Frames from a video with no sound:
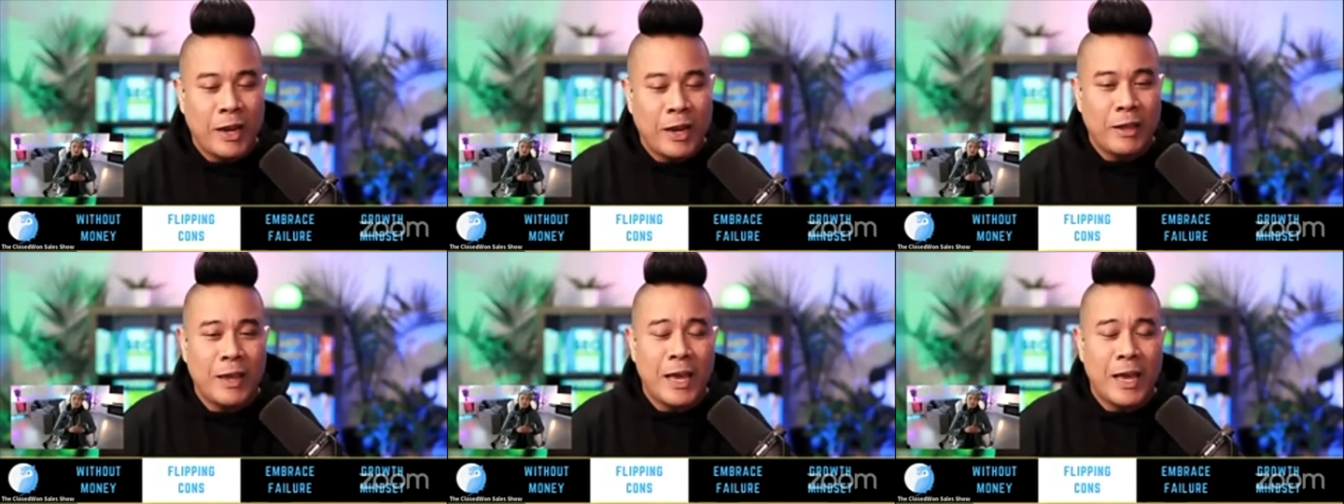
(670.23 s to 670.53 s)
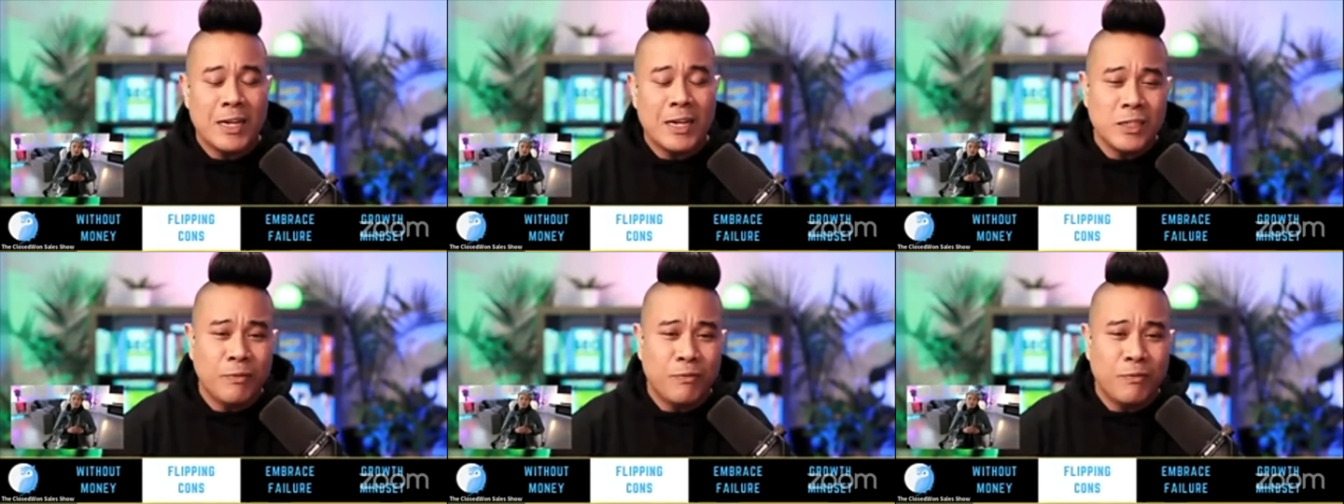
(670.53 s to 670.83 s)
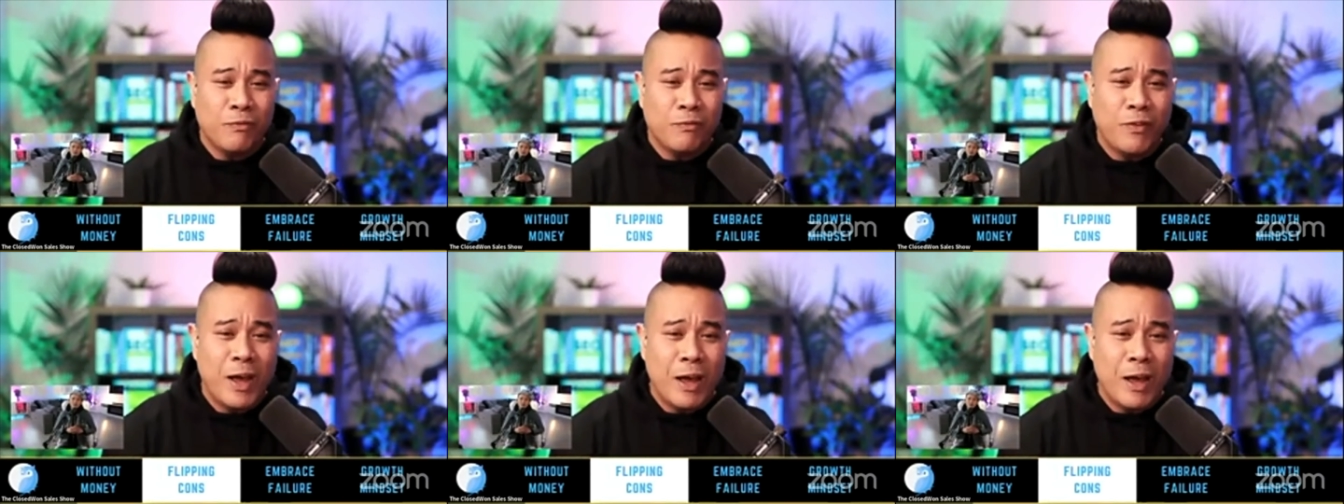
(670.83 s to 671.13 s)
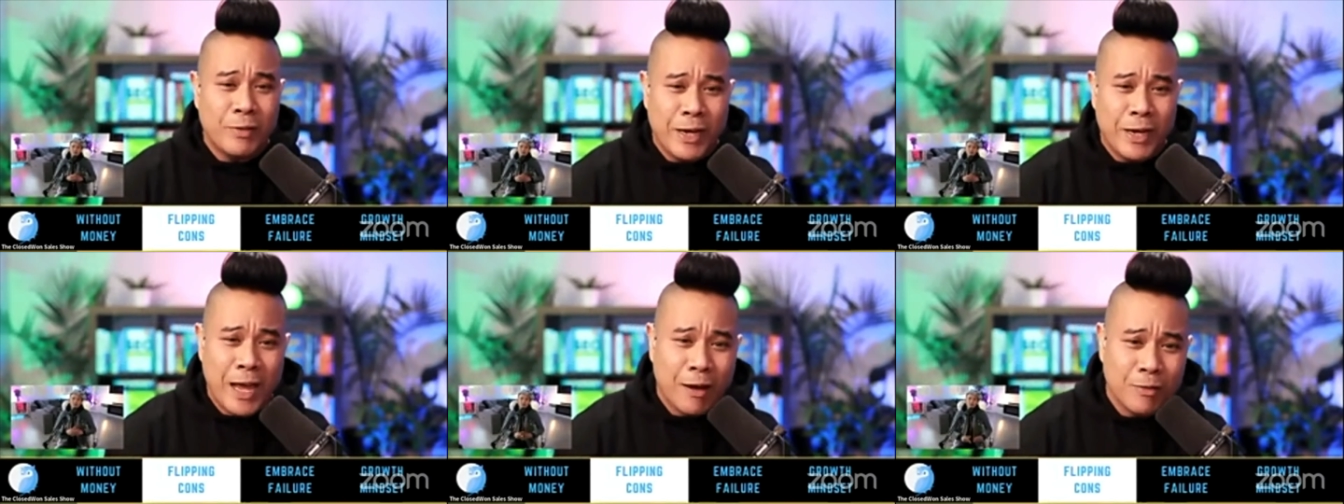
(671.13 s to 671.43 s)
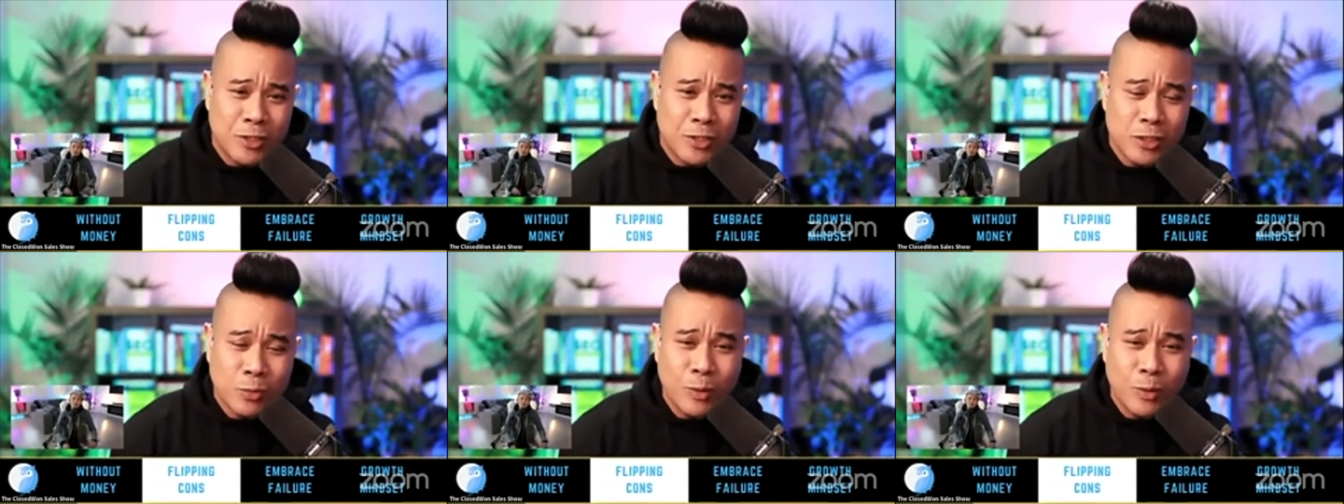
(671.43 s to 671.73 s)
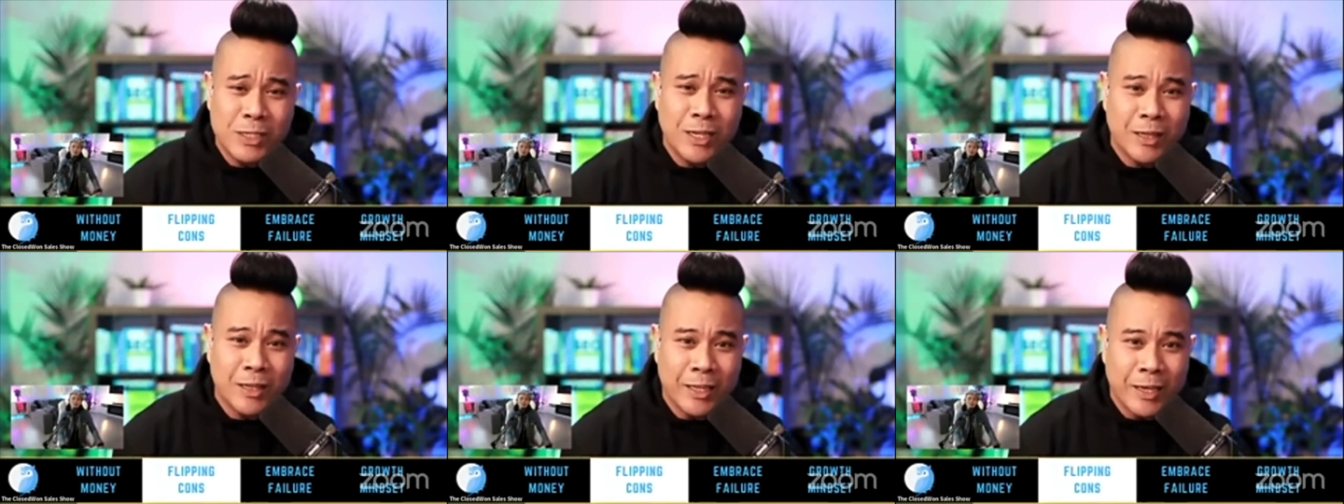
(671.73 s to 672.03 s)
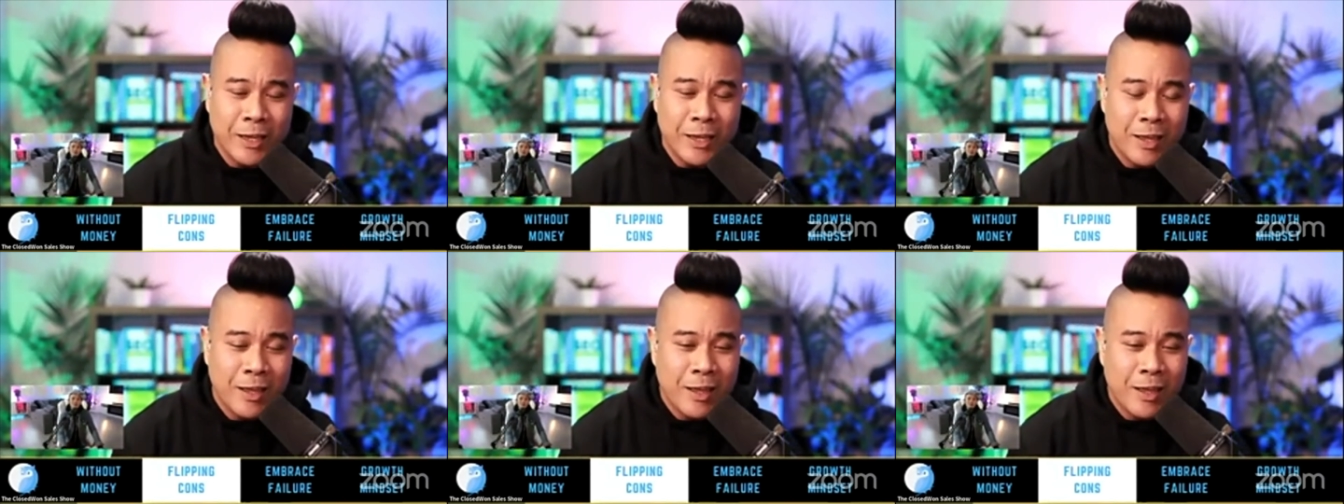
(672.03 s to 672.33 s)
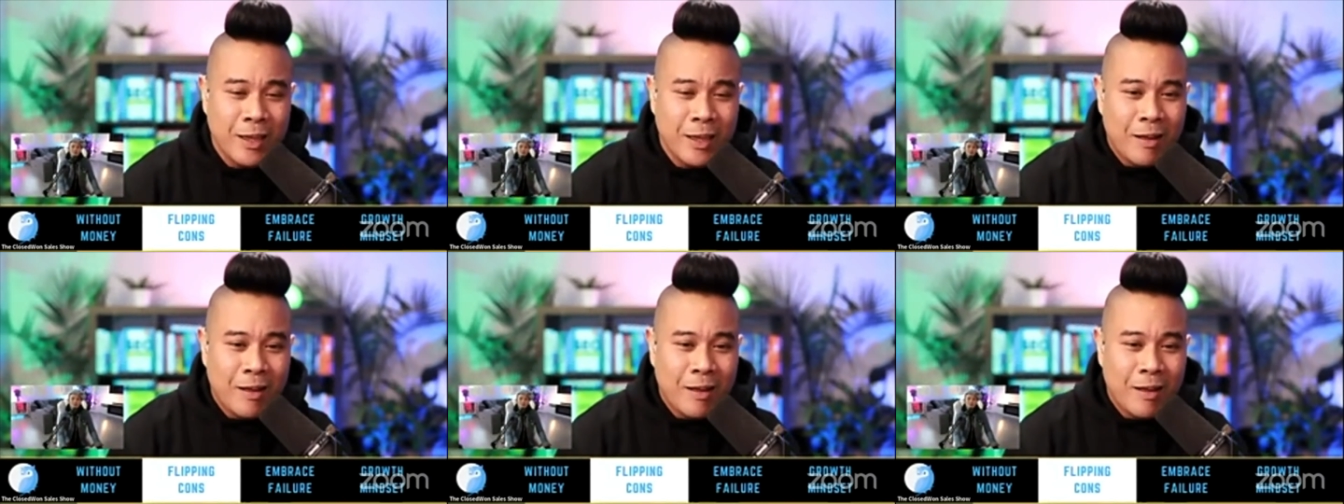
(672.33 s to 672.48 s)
And I actually found out just recently